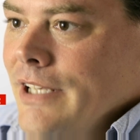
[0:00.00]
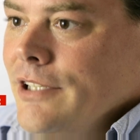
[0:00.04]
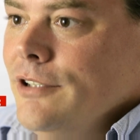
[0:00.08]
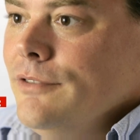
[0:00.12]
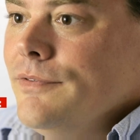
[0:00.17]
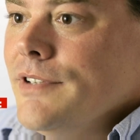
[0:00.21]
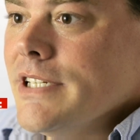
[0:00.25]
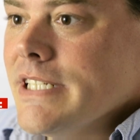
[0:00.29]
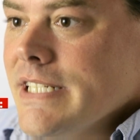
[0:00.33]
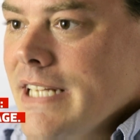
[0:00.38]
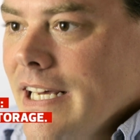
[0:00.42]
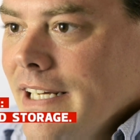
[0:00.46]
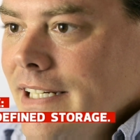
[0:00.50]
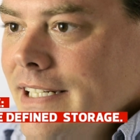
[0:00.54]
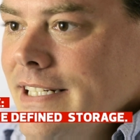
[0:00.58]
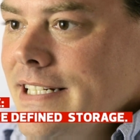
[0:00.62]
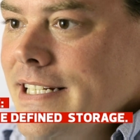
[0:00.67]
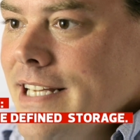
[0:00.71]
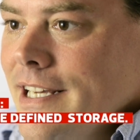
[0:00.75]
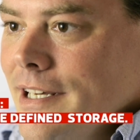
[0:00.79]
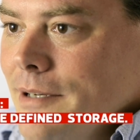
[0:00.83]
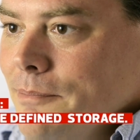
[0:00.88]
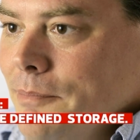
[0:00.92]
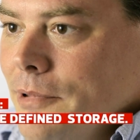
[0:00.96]
You've decided
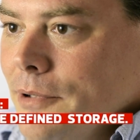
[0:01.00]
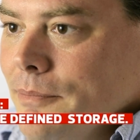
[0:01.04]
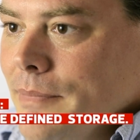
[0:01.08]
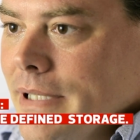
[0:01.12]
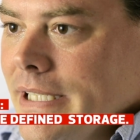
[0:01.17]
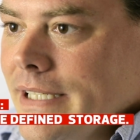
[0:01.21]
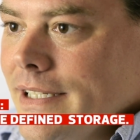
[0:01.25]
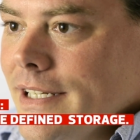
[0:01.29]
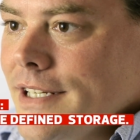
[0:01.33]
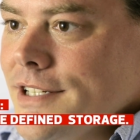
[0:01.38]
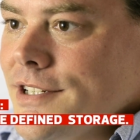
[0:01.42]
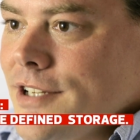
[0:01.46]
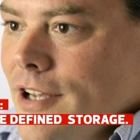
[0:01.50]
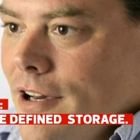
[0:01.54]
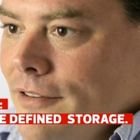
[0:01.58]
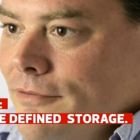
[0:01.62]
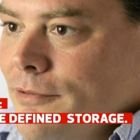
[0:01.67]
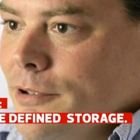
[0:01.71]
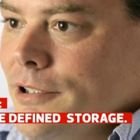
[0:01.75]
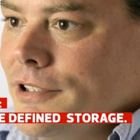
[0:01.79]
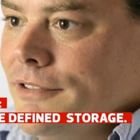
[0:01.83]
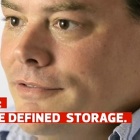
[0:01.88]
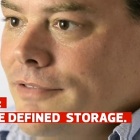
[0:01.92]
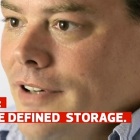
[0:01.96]
to implement a
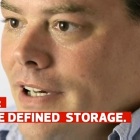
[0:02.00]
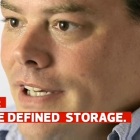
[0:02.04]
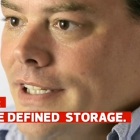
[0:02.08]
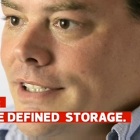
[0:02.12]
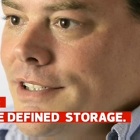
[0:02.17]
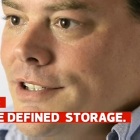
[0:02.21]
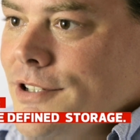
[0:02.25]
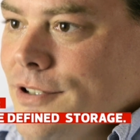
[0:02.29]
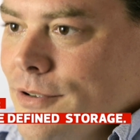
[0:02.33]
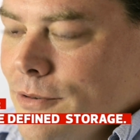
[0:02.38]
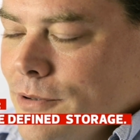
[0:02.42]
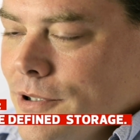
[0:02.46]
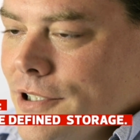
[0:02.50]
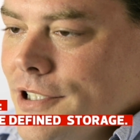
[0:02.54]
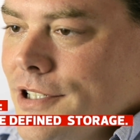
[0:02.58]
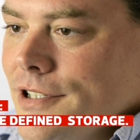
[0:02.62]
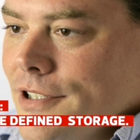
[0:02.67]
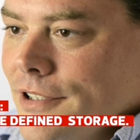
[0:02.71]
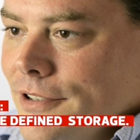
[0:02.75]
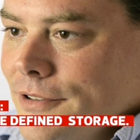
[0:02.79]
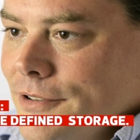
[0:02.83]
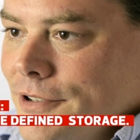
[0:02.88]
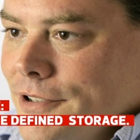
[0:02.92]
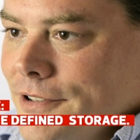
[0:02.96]
software-defined storage
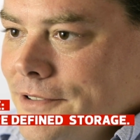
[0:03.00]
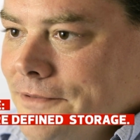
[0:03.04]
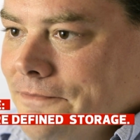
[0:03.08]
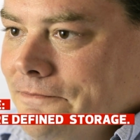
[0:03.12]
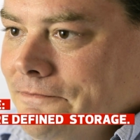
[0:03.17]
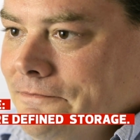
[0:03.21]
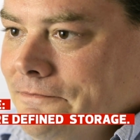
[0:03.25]
solution.